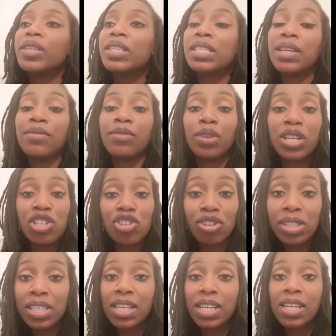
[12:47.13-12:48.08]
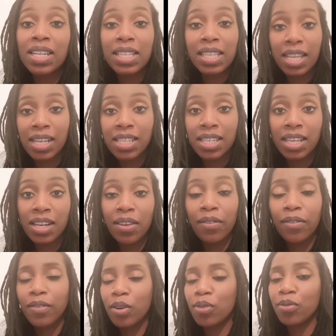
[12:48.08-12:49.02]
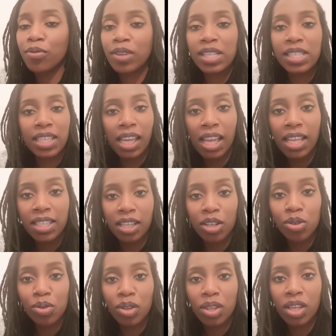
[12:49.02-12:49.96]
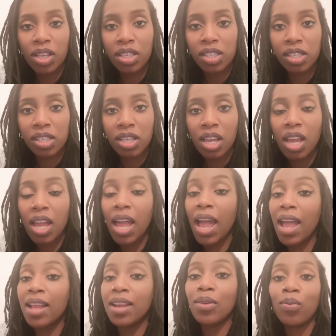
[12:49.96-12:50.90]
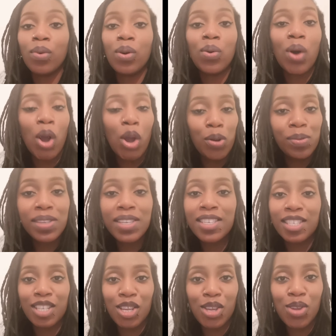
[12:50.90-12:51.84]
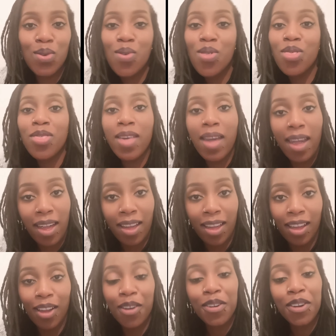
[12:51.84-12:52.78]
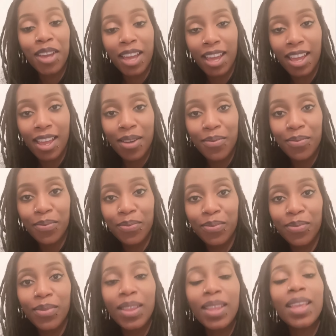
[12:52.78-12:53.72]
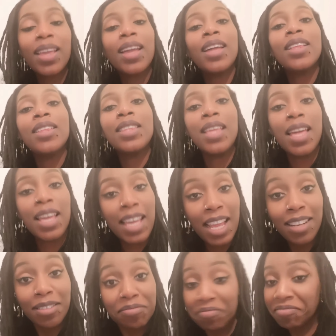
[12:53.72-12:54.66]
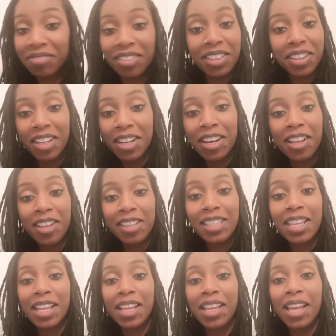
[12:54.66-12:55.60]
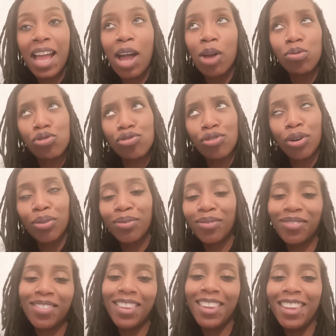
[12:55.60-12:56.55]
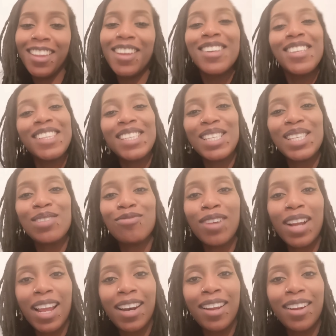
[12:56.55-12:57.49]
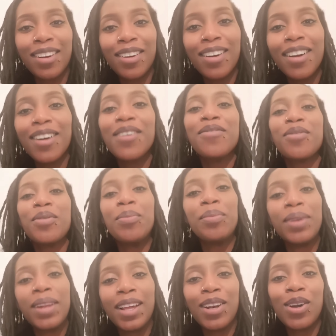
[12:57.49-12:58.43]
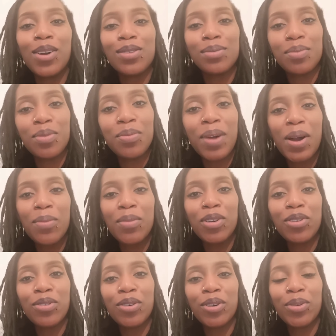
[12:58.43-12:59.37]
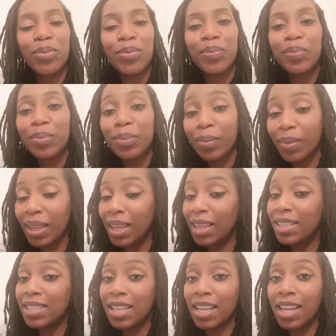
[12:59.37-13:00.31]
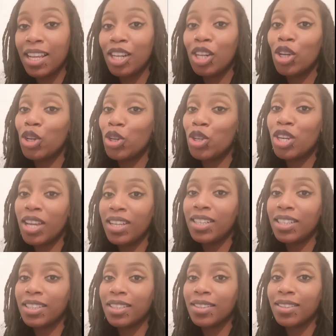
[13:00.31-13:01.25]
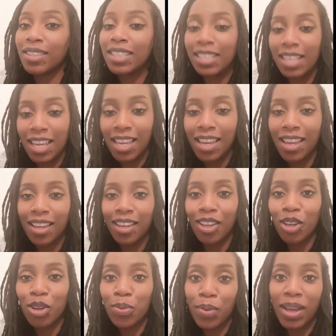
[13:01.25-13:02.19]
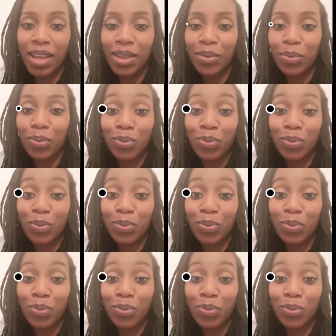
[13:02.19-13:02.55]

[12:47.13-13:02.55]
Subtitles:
So if you're interested in attending, feel free to get in touch with us and we will hope to see you there. Okay? Again, last outro. This is Rana from Plan Wholesome Empowerment Group saying good night, take care, goodbye.